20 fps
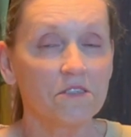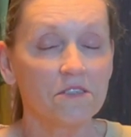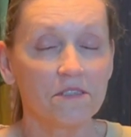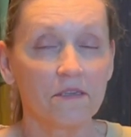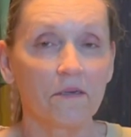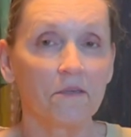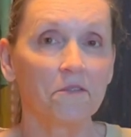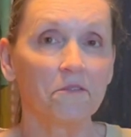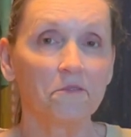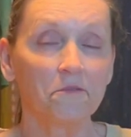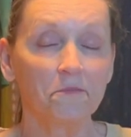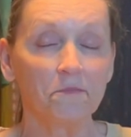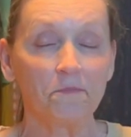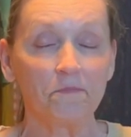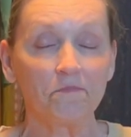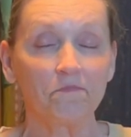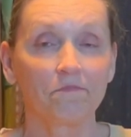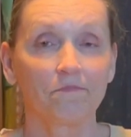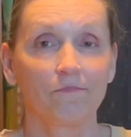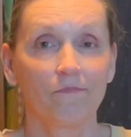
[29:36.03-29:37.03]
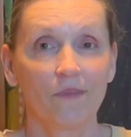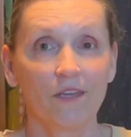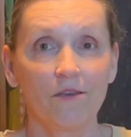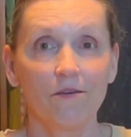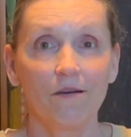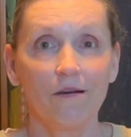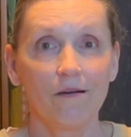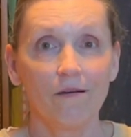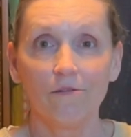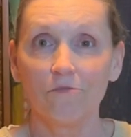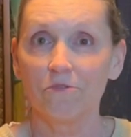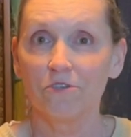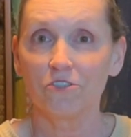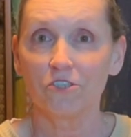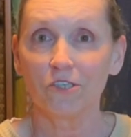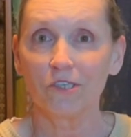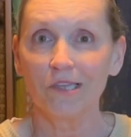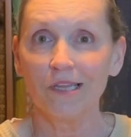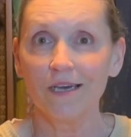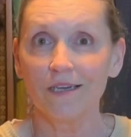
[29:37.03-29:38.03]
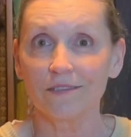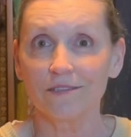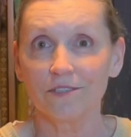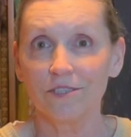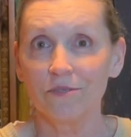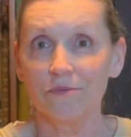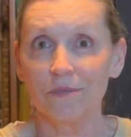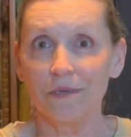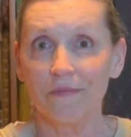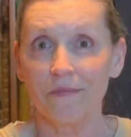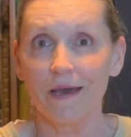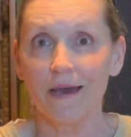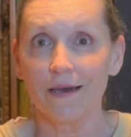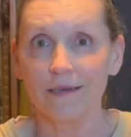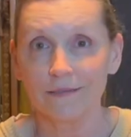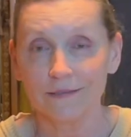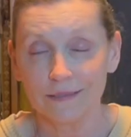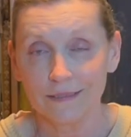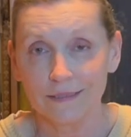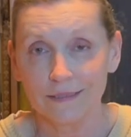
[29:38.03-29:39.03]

So I'll wish her luck too on that.